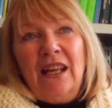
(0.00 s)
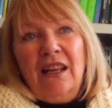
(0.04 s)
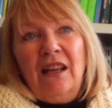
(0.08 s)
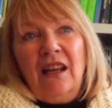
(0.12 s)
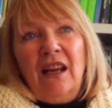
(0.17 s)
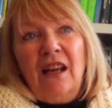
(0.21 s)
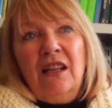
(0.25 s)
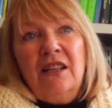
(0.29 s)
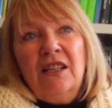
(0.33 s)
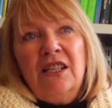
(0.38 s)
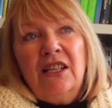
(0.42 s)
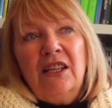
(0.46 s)

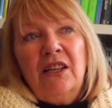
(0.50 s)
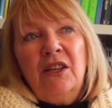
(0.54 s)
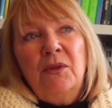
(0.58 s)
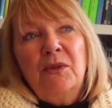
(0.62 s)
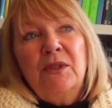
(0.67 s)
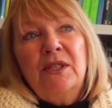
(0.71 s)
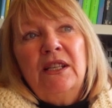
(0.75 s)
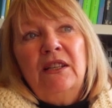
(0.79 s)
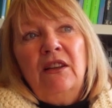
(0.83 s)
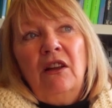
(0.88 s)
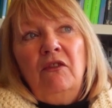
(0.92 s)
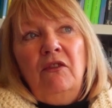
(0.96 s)
And it was
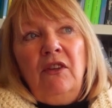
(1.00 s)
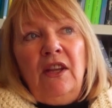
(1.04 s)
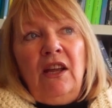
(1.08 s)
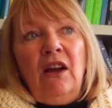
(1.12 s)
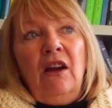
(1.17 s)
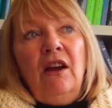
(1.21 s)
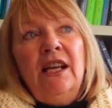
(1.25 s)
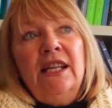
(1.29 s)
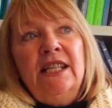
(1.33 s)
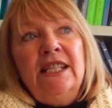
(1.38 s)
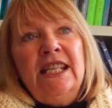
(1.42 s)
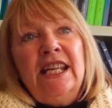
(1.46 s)
a lovely
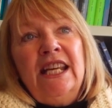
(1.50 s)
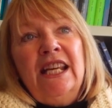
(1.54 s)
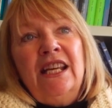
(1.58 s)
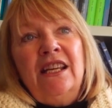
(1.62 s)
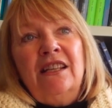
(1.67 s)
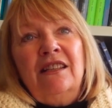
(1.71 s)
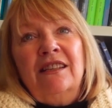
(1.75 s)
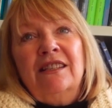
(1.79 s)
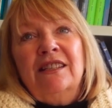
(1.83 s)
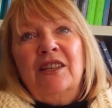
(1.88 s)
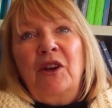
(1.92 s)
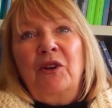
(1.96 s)
idea,
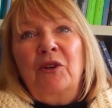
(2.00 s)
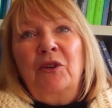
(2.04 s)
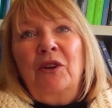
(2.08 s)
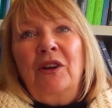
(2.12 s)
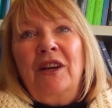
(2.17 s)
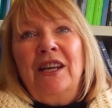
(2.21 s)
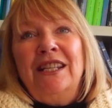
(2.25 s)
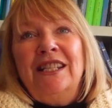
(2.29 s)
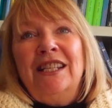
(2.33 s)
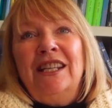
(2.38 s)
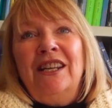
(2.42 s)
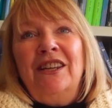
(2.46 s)
this whole
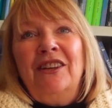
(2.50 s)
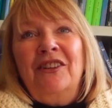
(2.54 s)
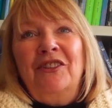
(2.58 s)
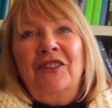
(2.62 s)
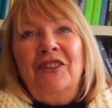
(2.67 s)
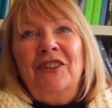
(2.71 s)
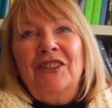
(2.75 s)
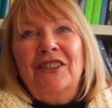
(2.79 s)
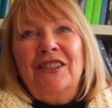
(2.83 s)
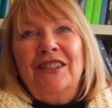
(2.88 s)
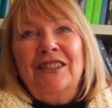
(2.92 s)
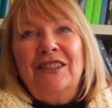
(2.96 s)
idea
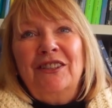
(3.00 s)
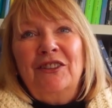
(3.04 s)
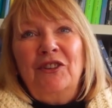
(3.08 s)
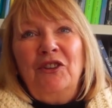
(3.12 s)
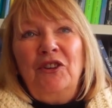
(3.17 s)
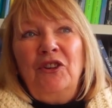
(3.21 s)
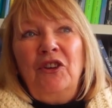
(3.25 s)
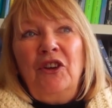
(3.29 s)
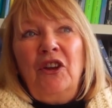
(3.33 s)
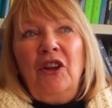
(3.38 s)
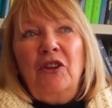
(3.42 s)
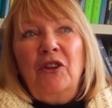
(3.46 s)
that,
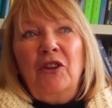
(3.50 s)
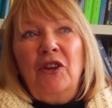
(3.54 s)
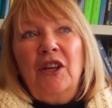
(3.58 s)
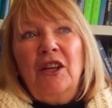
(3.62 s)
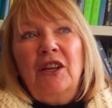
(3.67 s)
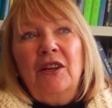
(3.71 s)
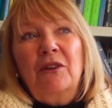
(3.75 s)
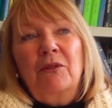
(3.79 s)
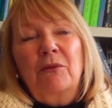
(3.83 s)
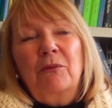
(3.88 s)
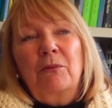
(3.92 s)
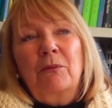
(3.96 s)
you know,
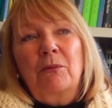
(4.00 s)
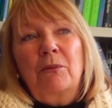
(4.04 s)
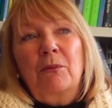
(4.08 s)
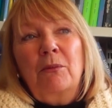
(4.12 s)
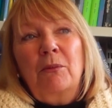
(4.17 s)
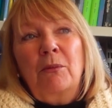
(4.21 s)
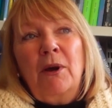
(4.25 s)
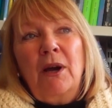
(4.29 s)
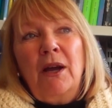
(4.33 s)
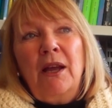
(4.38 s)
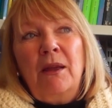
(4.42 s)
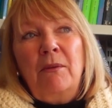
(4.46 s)

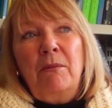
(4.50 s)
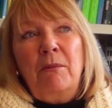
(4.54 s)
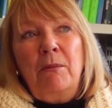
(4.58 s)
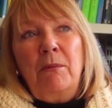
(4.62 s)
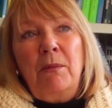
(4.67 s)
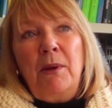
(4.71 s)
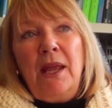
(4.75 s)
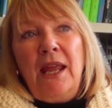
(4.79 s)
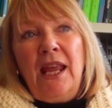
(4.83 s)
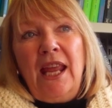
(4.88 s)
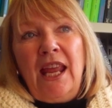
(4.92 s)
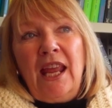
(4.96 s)
by
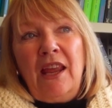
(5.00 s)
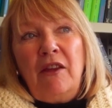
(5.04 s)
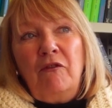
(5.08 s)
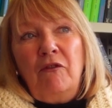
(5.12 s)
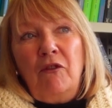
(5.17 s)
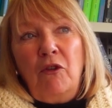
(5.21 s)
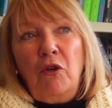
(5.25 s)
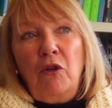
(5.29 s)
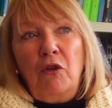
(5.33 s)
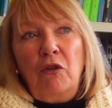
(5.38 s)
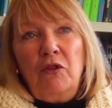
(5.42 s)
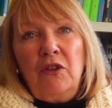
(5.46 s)
being
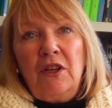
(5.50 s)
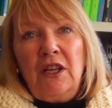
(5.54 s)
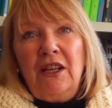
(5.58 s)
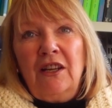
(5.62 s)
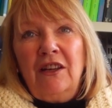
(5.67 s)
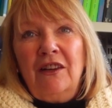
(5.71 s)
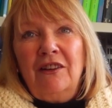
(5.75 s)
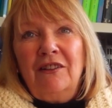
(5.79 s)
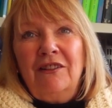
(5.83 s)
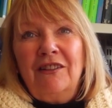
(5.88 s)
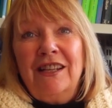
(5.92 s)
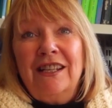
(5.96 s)
involved
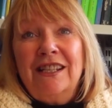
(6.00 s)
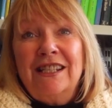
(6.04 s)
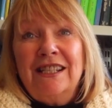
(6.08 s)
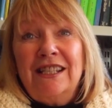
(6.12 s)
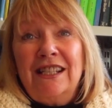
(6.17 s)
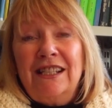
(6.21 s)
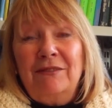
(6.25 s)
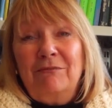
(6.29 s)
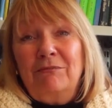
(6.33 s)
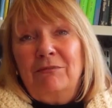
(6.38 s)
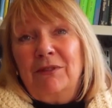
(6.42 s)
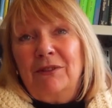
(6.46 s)
in this
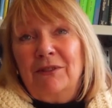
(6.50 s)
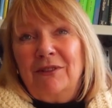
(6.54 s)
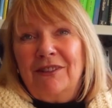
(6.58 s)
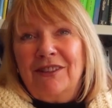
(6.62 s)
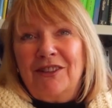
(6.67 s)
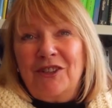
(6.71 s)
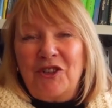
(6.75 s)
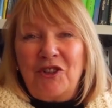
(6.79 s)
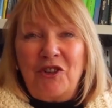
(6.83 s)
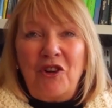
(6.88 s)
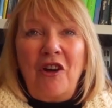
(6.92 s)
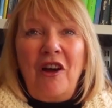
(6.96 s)

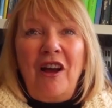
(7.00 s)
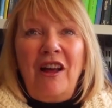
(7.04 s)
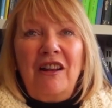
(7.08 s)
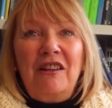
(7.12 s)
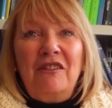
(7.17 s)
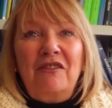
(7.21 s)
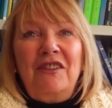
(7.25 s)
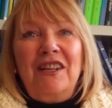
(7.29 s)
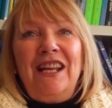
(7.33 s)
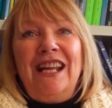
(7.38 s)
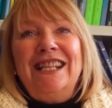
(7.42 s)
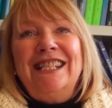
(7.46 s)
trial
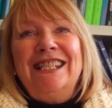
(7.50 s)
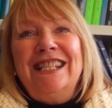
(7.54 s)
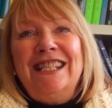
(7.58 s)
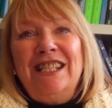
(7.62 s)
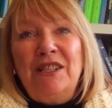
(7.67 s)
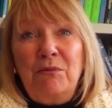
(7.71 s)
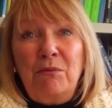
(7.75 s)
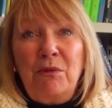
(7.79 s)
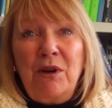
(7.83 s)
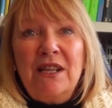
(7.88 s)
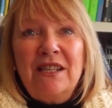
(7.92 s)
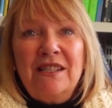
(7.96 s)
of an
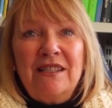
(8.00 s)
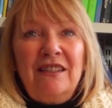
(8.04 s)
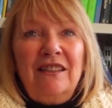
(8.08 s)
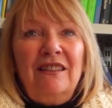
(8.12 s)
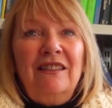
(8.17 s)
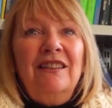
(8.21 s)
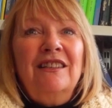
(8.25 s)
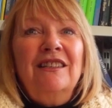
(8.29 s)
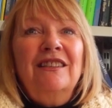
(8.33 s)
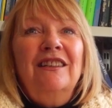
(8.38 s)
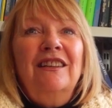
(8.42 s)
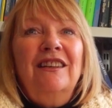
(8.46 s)

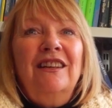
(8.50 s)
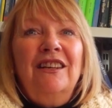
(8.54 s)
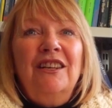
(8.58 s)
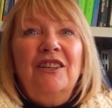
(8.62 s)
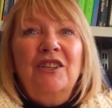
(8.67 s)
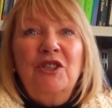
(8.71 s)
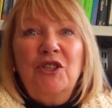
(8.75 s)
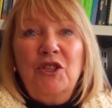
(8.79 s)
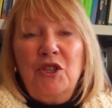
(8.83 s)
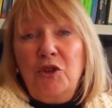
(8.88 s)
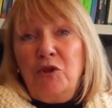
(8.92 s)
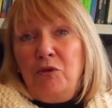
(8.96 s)
antidepressant,
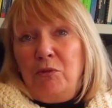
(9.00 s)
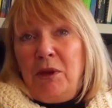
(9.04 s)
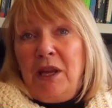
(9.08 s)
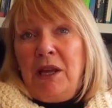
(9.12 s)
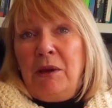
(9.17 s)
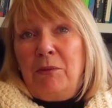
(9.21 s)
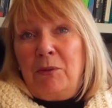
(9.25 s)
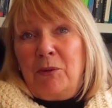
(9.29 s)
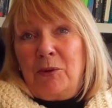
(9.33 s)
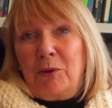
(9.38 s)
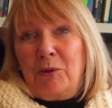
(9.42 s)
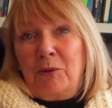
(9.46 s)
two
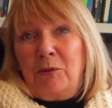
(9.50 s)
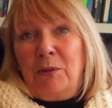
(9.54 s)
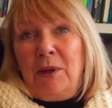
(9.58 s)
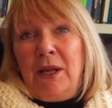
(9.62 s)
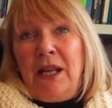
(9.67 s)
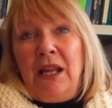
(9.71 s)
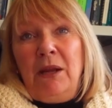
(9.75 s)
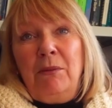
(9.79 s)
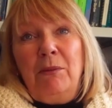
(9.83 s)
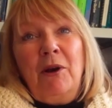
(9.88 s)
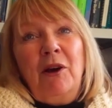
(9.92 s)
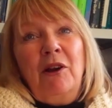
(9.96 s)
people,
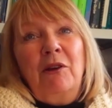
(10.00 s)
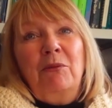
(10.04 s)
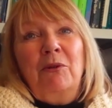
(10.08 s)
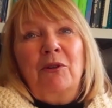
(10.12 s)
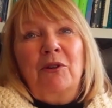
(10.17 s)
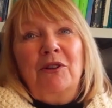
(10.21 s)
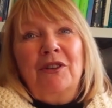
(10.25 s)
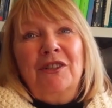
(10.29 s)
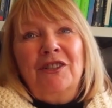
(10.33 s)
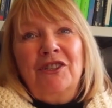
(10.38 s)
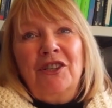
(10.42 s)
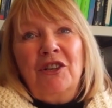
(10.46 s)
Billy Piper
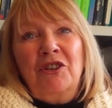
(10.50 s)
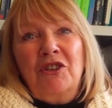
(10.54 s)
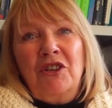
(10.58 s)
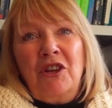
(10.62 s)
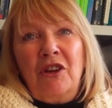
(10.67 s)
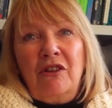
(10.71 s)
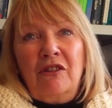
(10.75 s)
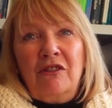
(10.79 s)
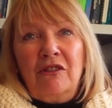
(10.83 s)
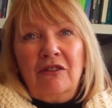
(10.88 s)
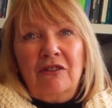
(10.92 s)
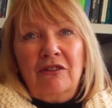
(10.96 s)
and
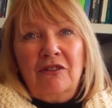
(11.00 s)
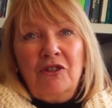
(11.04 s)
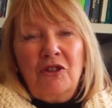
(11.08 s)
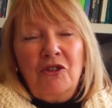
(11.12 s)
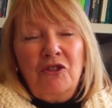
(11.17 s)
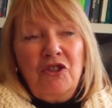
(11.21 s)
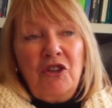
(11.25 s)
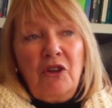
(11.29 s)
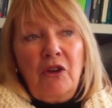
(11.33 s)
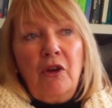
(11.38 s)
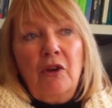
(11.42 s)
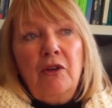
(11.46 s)
John
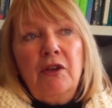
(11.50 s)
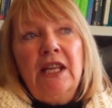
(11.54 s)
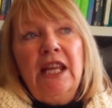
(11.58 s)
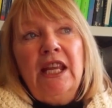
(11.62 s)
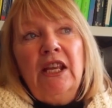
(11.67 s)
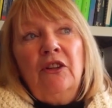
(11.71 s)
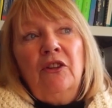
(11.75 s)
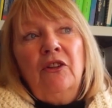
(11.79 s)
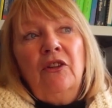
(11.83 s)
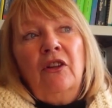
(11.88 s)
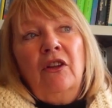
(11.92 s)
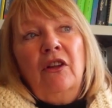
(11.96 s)
Doe
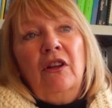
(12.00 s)
O'Neill,